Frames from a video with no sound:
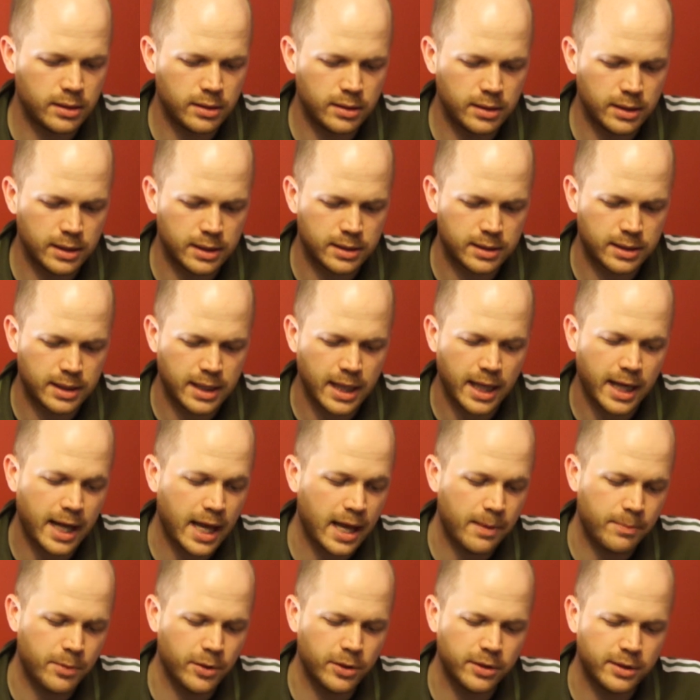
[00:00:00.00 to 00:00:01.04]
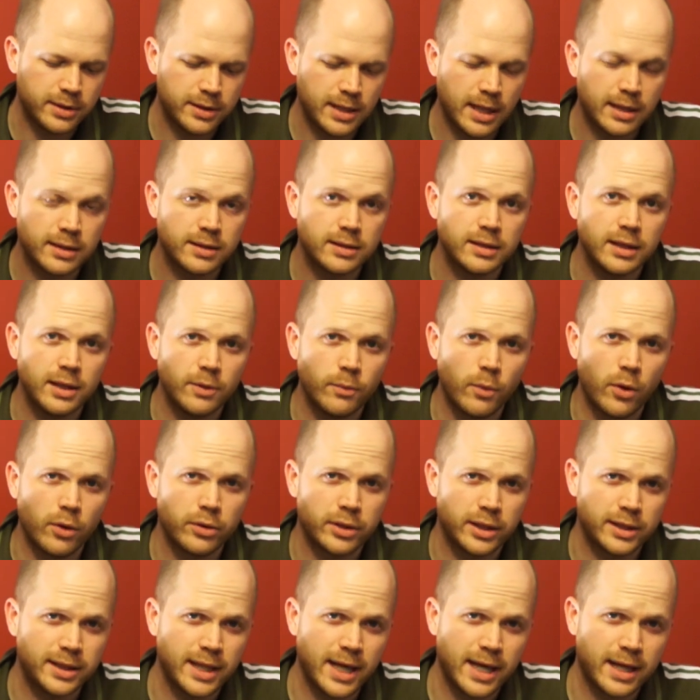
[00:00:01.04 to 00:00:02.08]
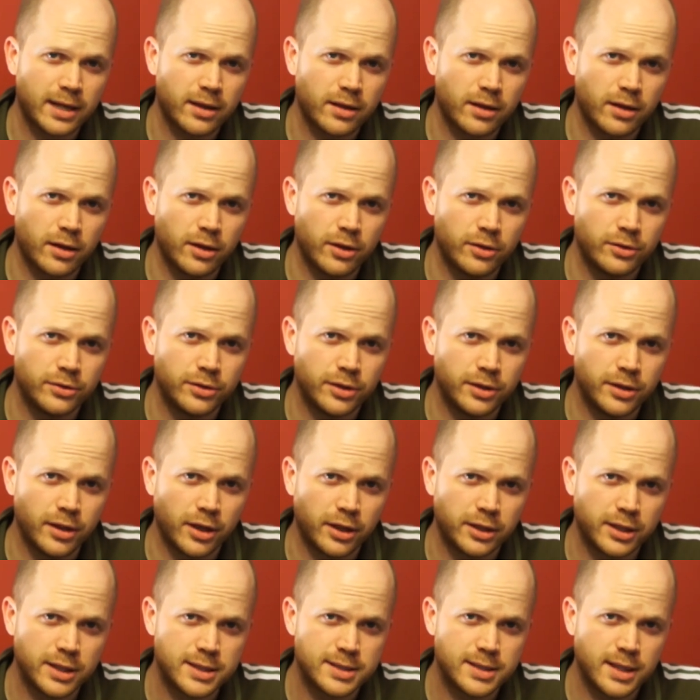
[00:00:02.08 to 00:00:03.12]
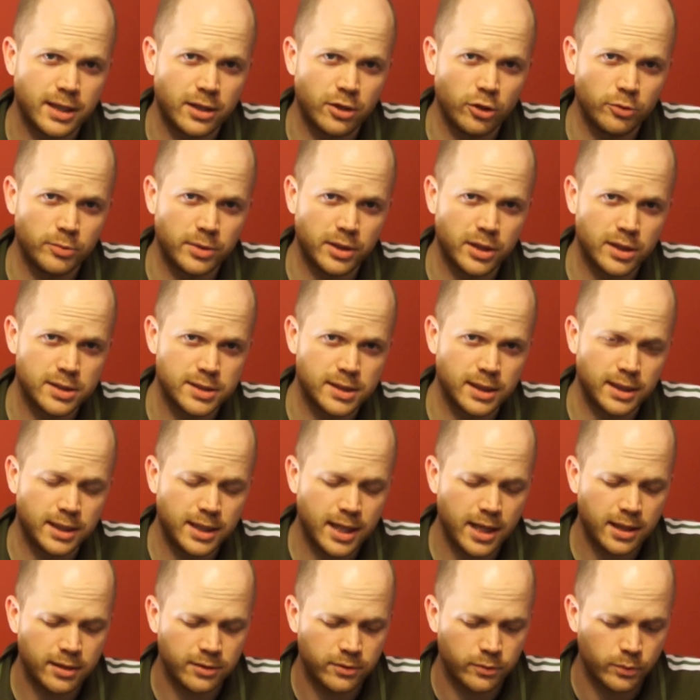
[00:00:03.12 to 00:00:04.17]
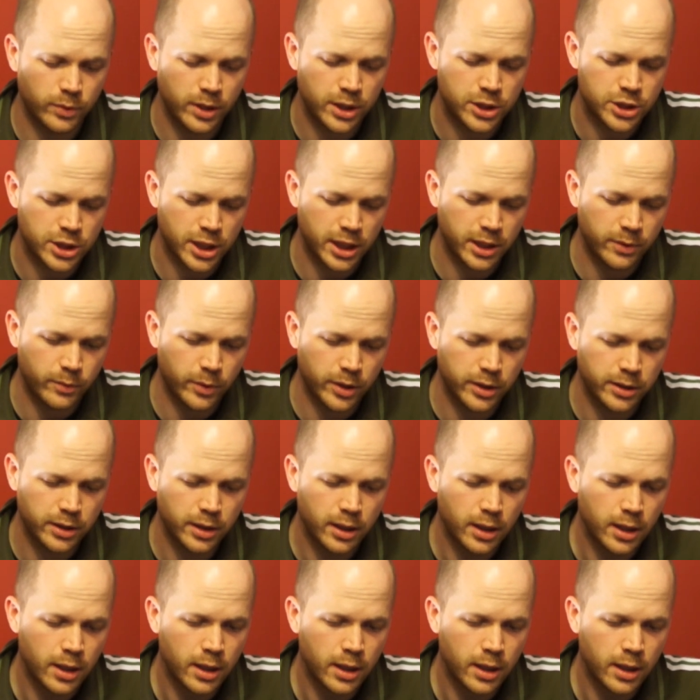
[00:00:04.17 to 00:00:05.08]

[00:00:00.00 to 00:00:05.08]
it can happen that they won't attack on the darkness cycle because they can't reach anyone.